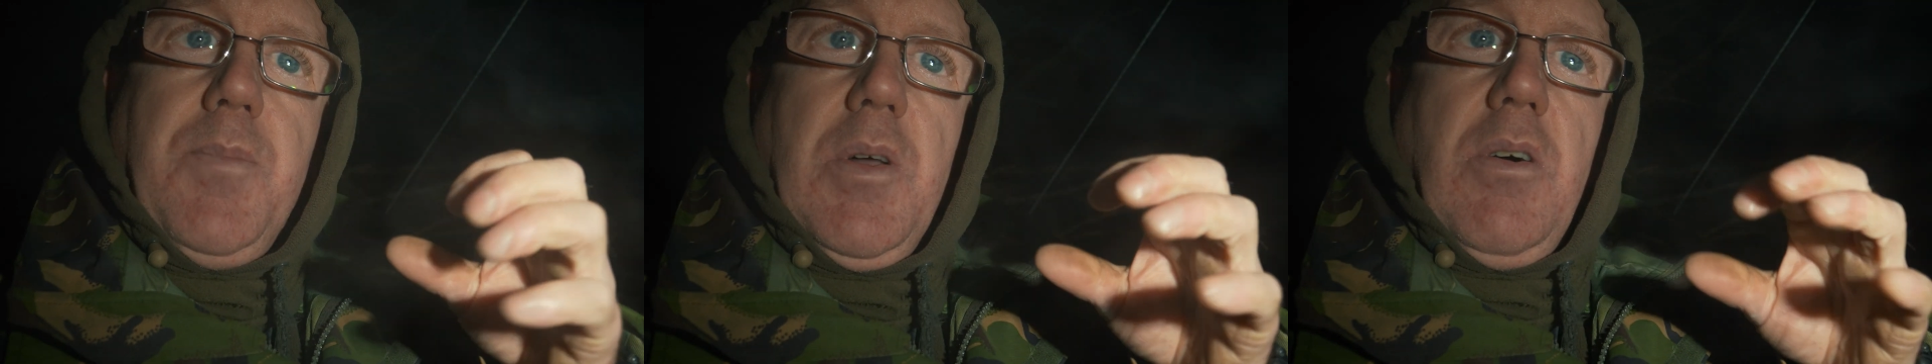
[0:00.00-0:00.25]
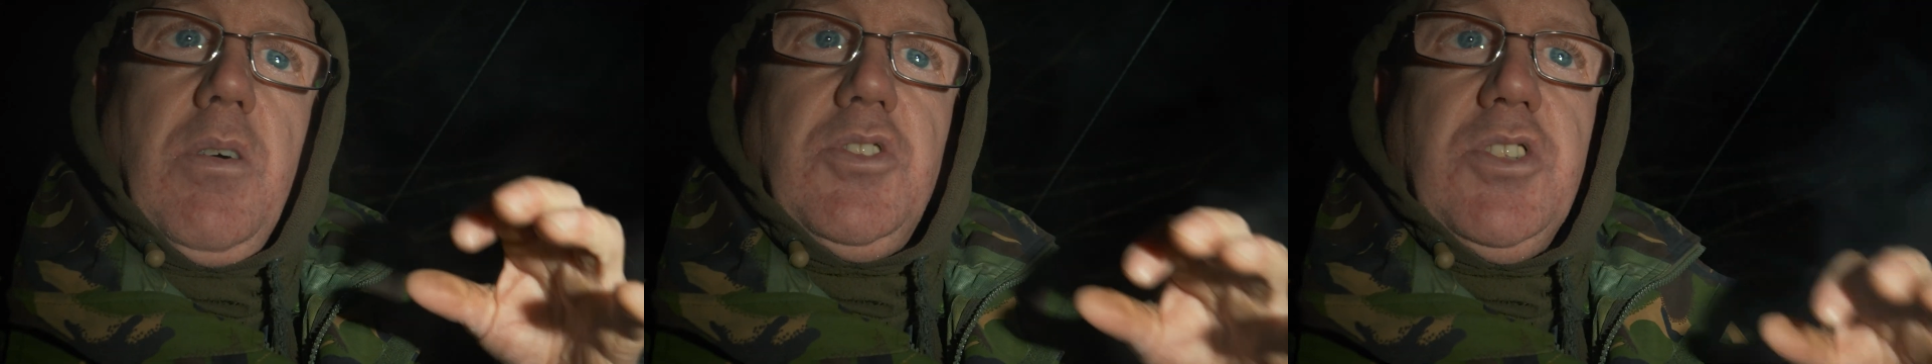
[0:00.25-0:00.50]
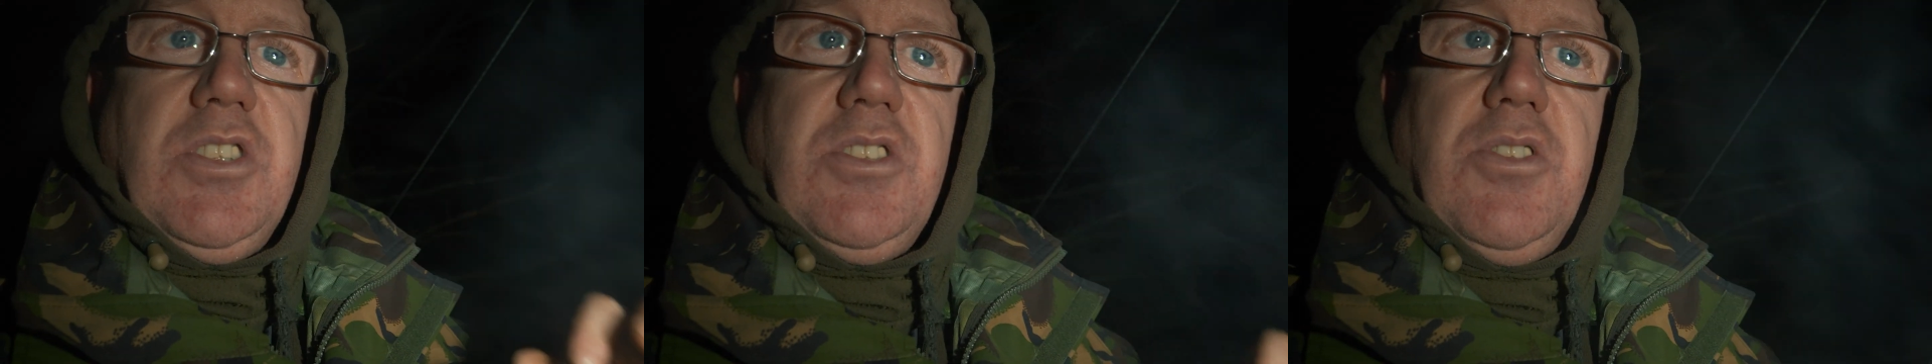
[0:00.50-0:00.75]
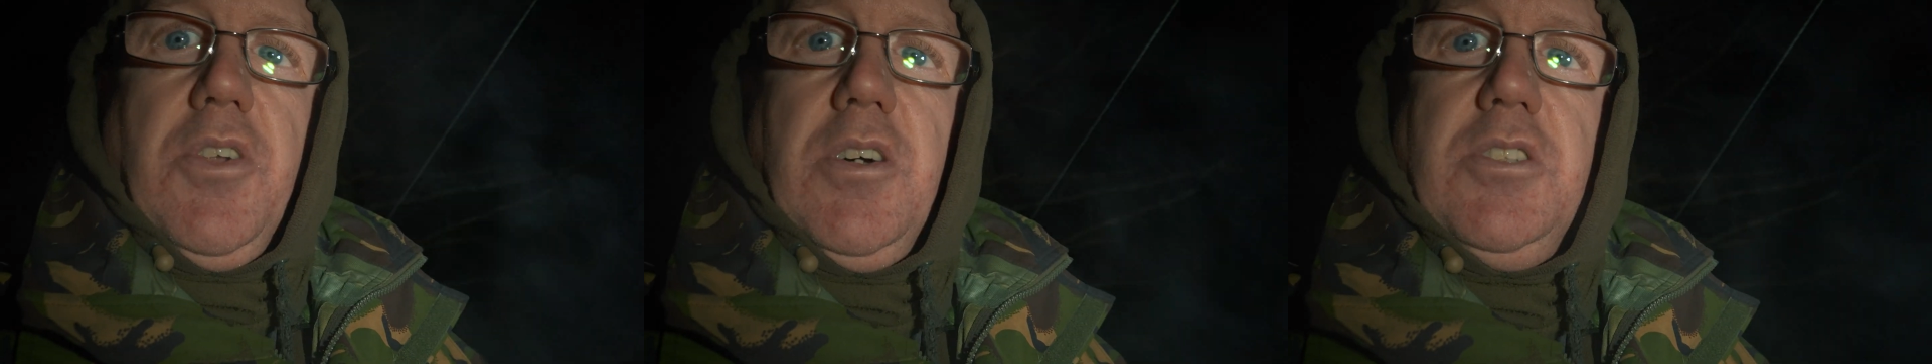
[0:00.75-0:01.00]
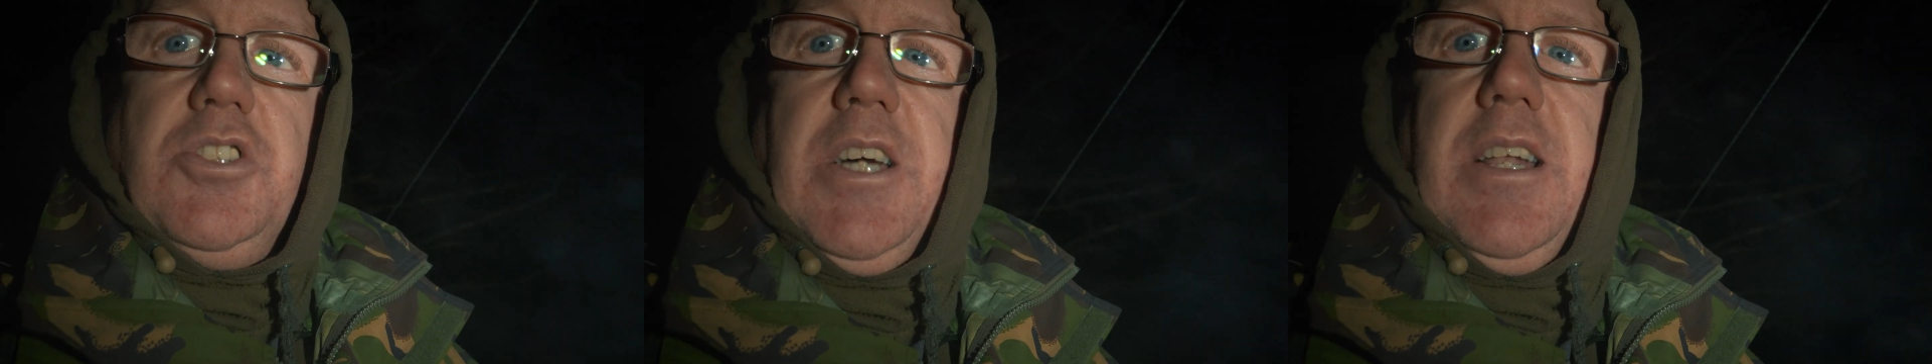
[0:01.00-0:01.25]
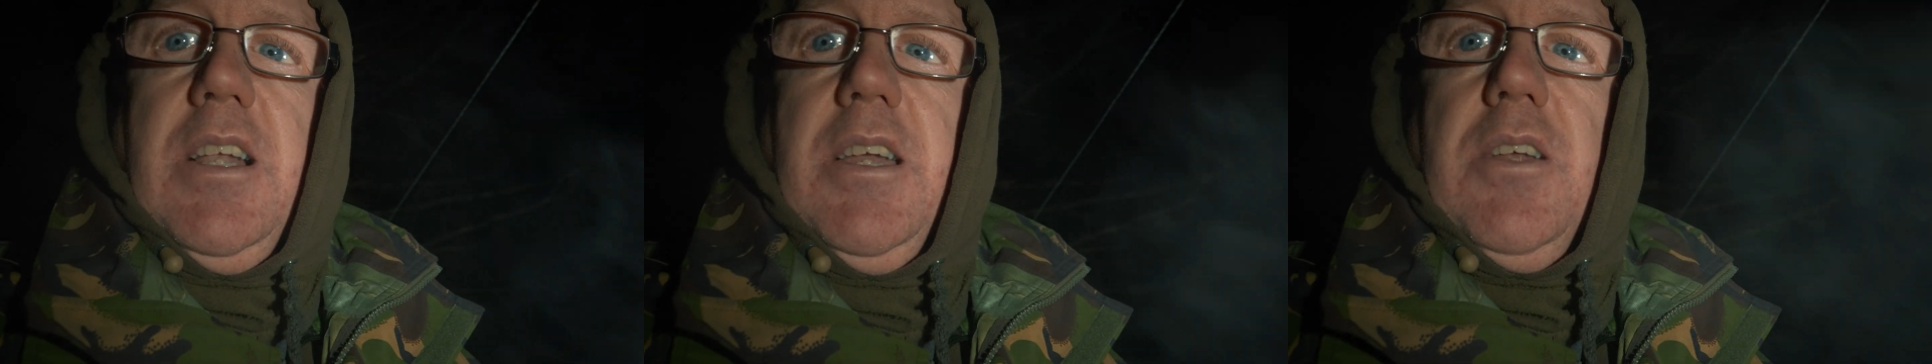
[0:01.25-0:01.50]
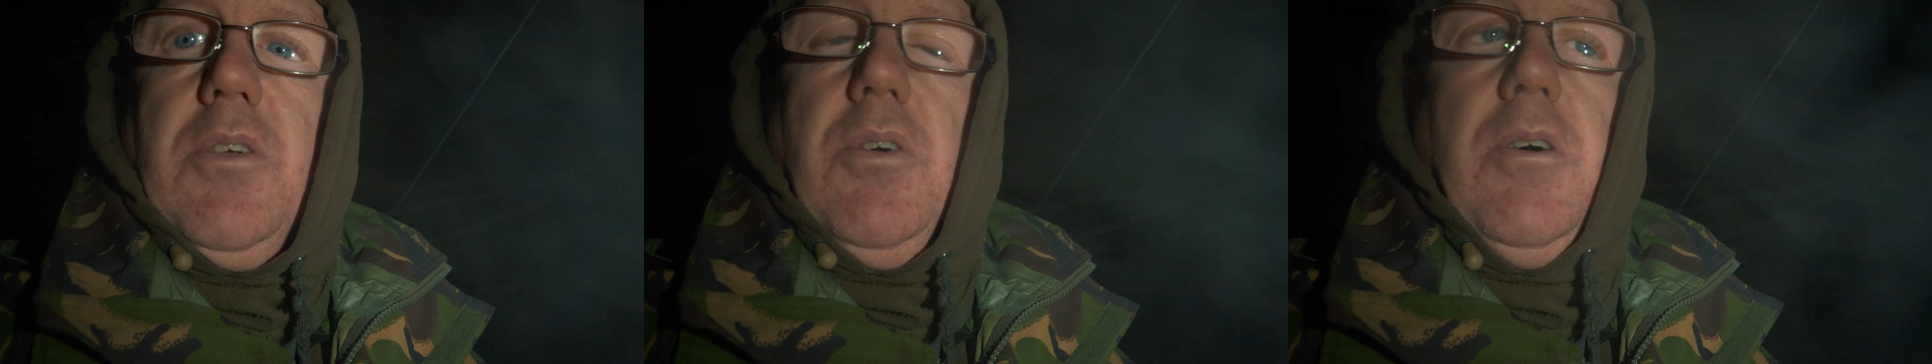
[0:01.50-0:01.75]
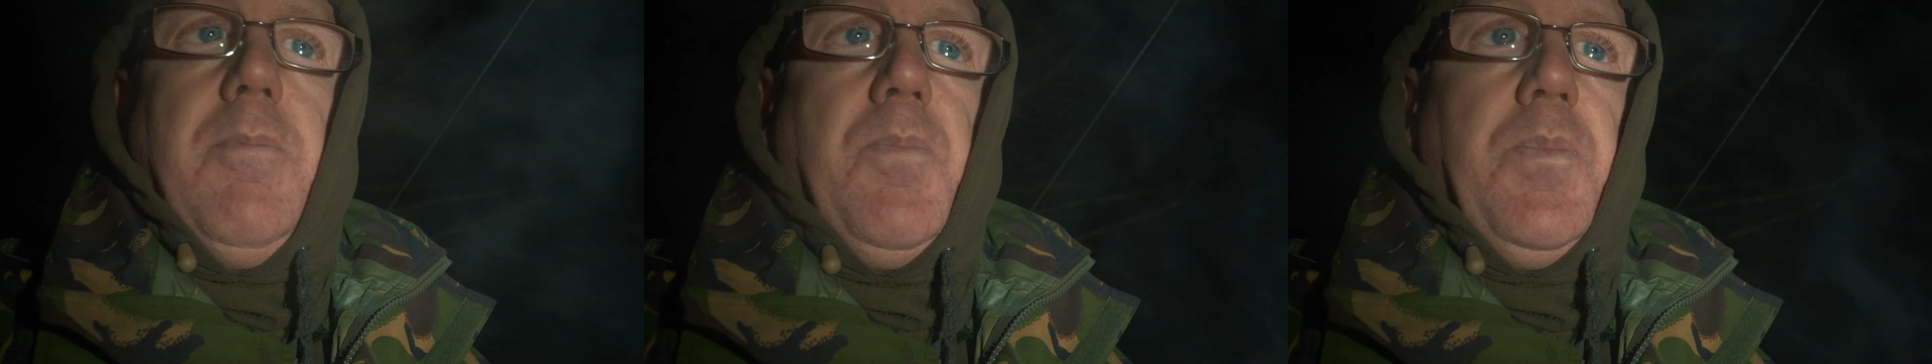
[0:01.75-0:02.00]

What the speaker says: or just stood on gently, you know.